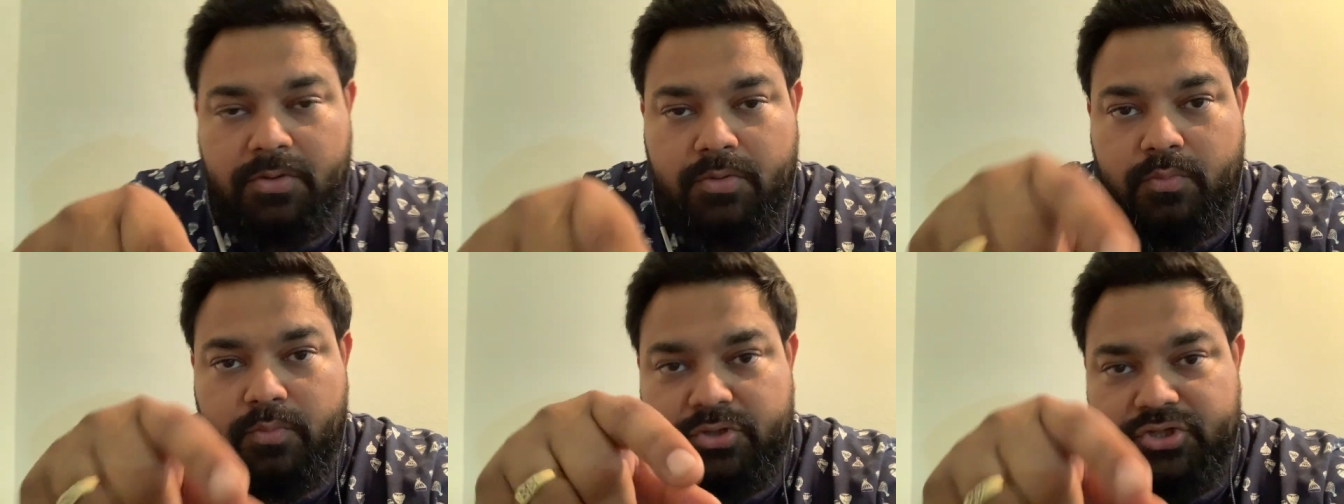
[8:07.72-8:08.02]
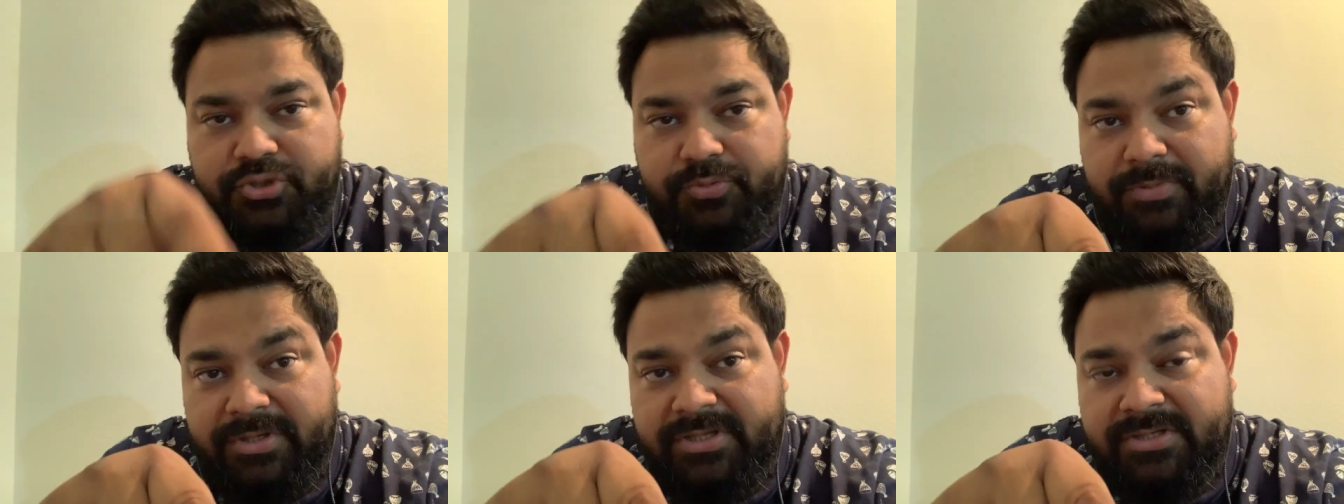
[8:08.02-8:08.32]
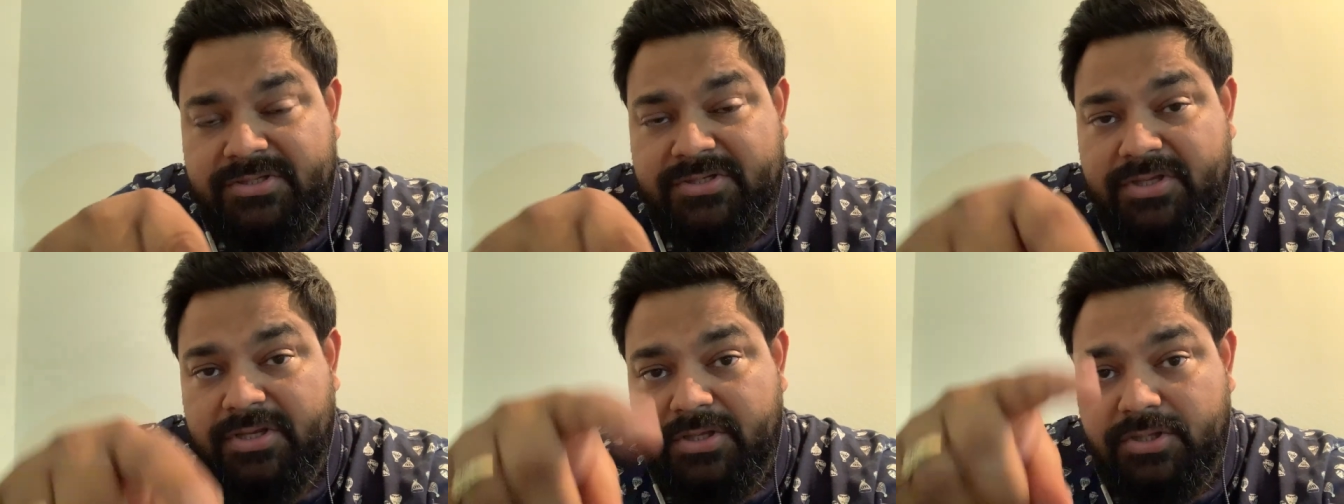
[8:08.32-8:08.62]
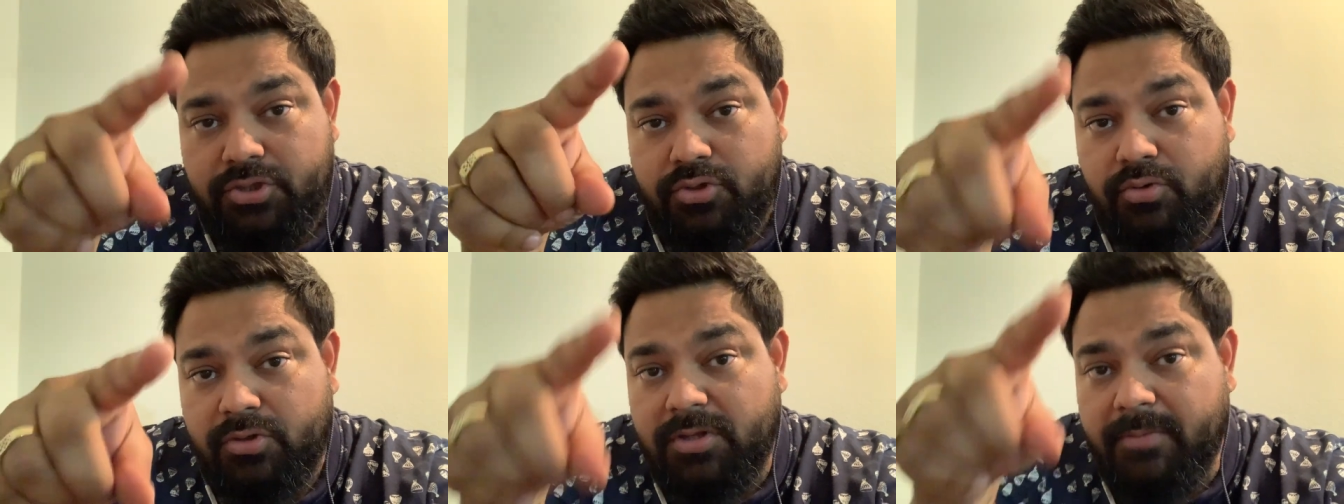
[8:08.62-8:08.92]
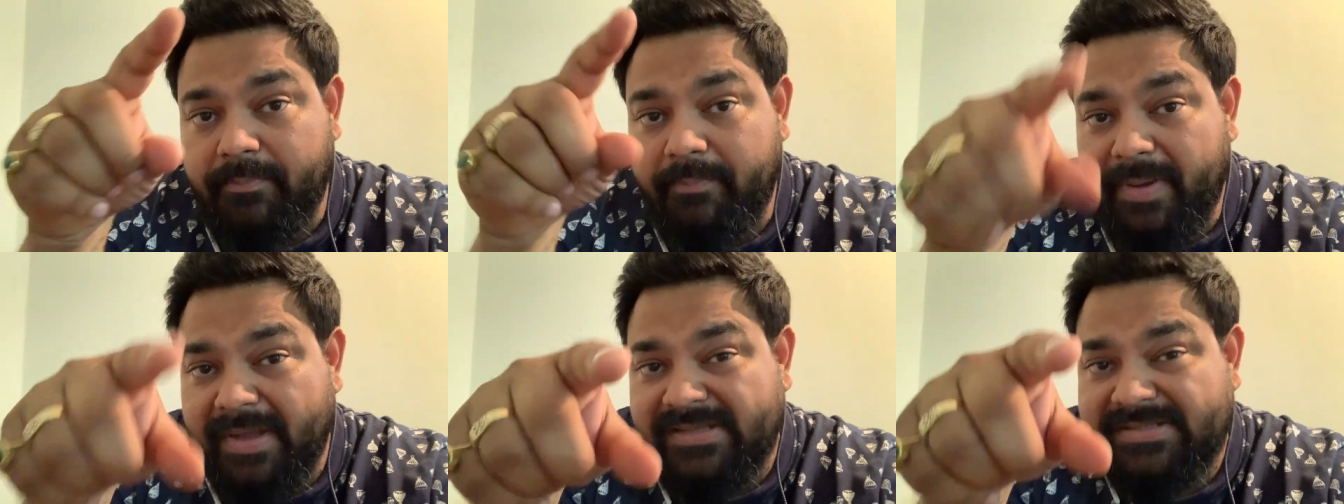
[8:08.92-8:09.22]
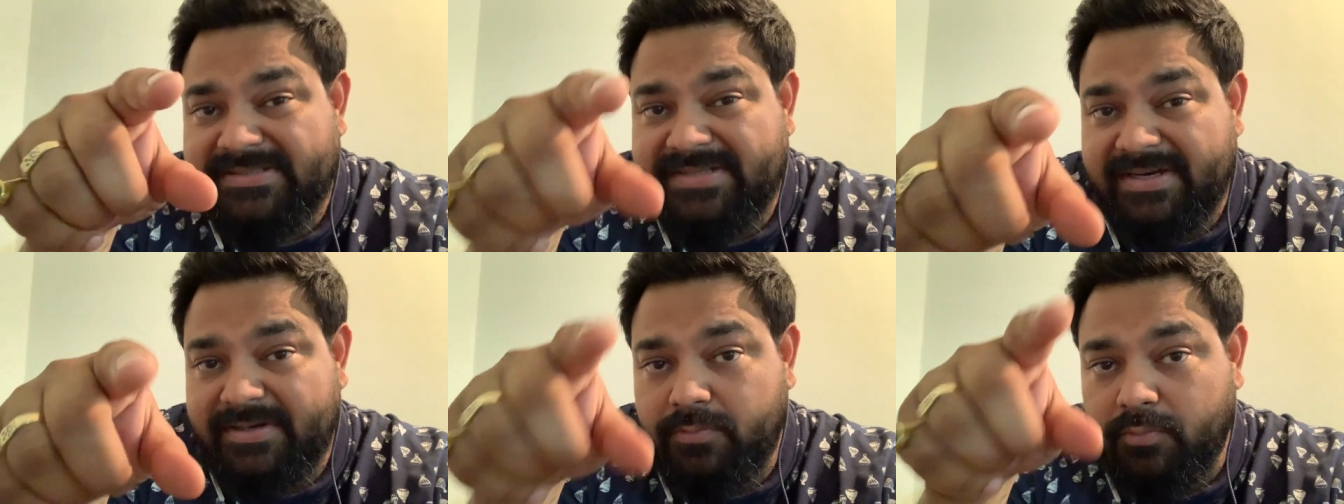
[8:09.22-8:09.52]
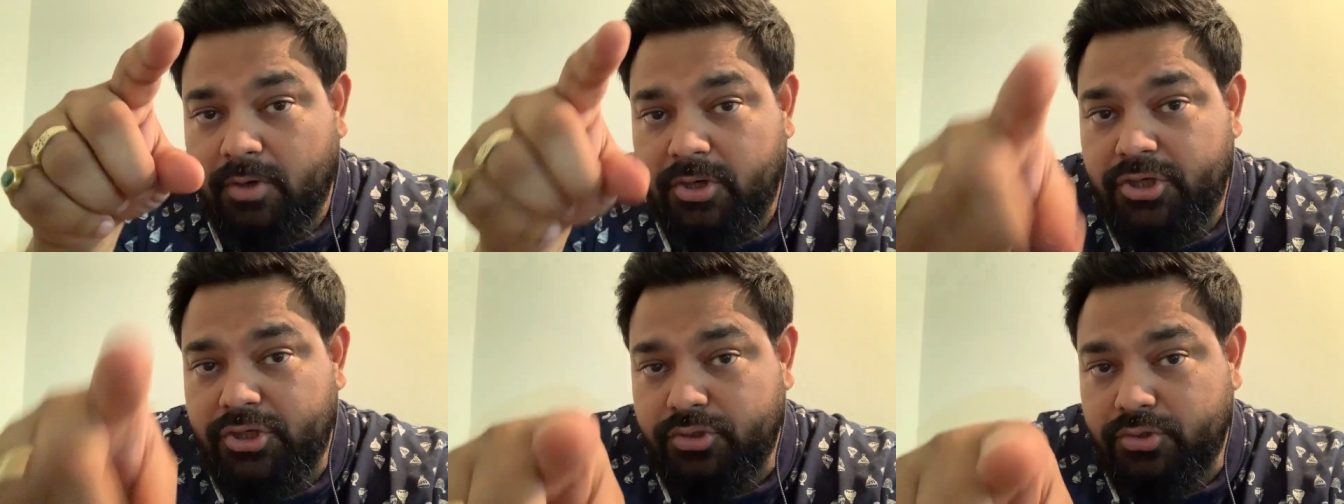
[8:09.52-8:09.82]
which means you're the best at
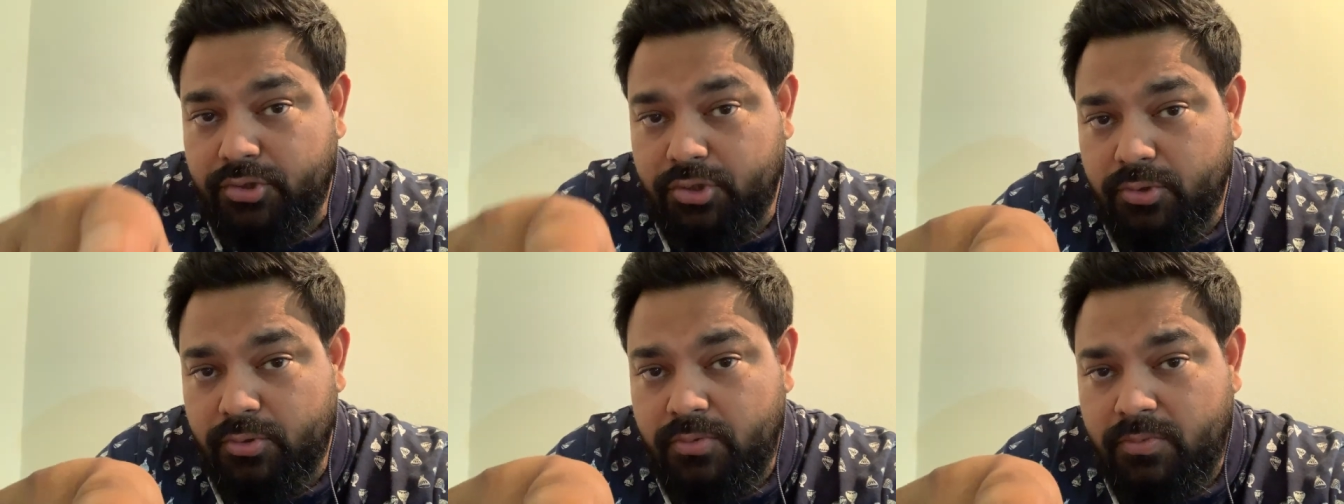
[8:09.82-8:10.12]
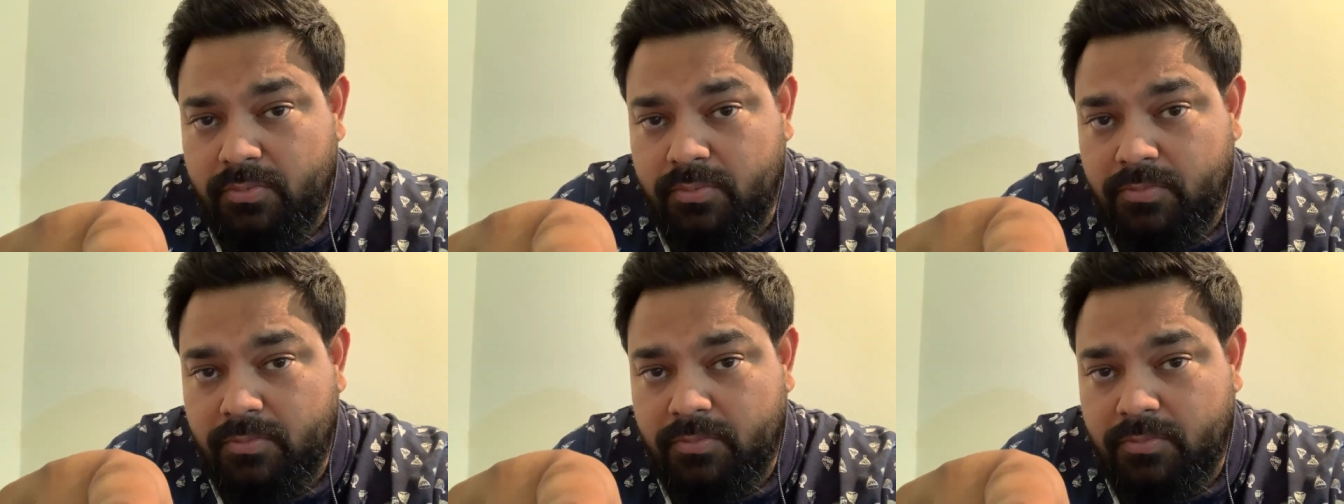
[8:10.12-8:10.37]
what you do,